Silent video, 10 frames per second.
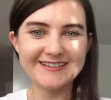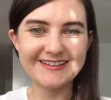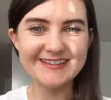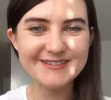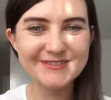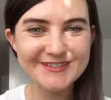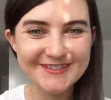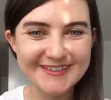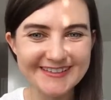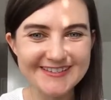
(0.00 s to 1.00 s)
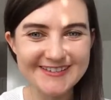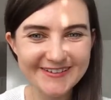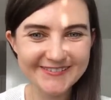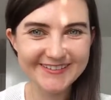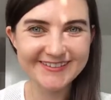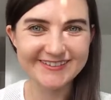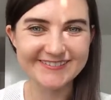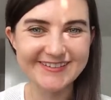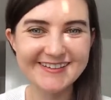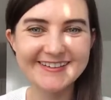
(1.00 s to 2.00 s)
Thanks for doing this. You're
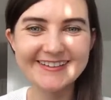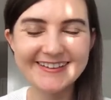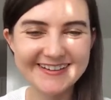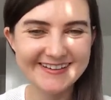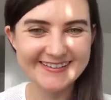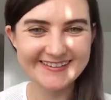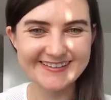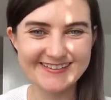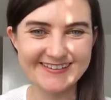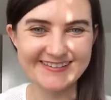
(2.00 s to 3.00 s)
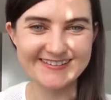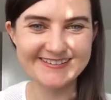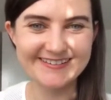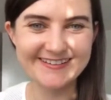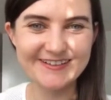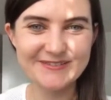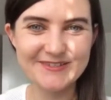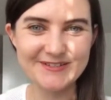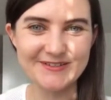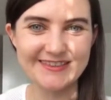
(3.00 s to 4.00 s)
welcome. Yeah, I love
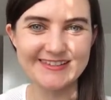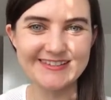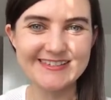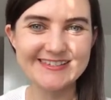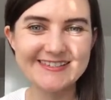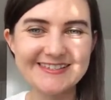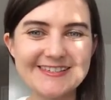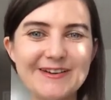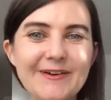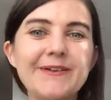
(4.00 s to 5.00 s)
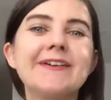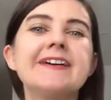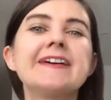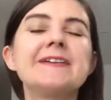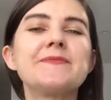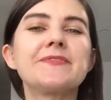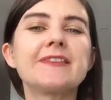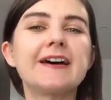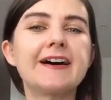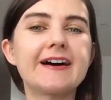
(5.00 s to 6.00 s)
doing this. So,
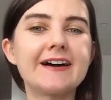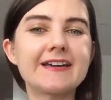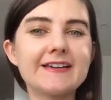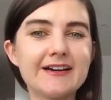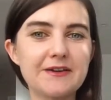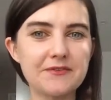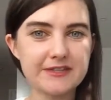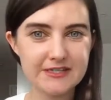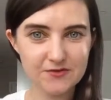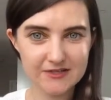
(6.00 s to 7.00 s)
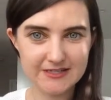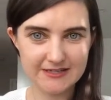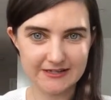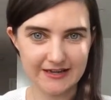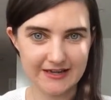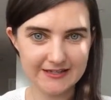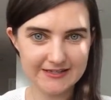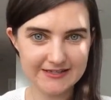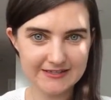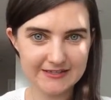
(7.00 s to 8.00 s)
yeah, if this
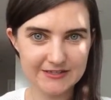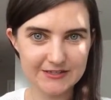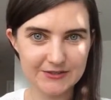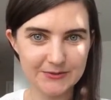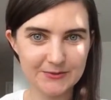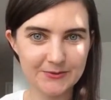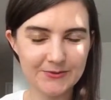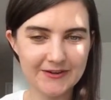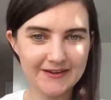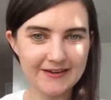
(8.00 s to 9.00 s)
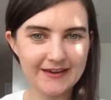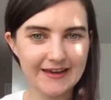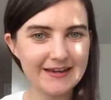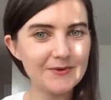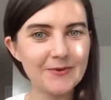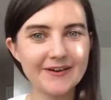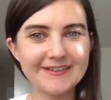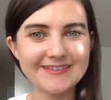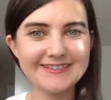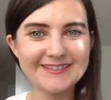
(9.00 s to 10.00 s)
resonates to
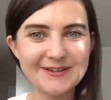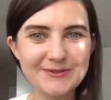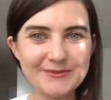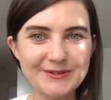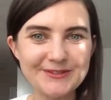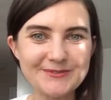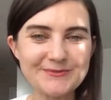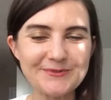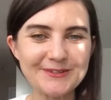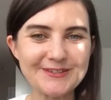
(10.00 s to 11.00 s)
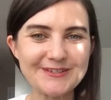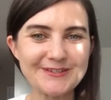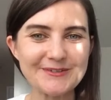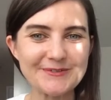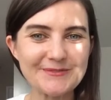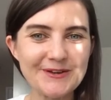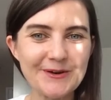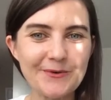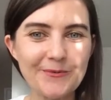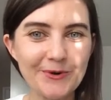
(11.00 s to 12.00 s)
anyone who would want to
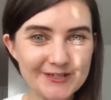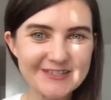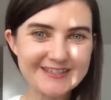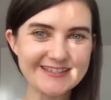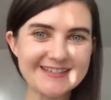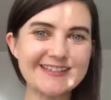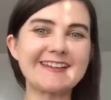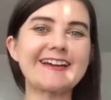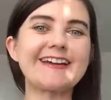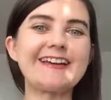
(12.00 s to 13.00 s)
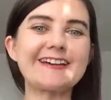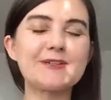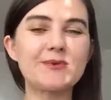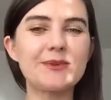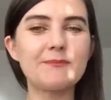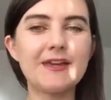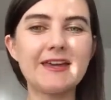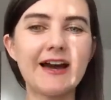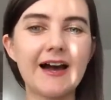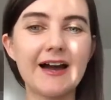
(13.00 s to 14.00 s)
watch this and connect with
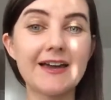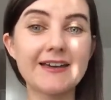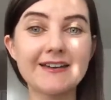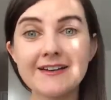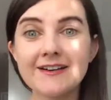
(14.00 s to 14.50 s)
me, I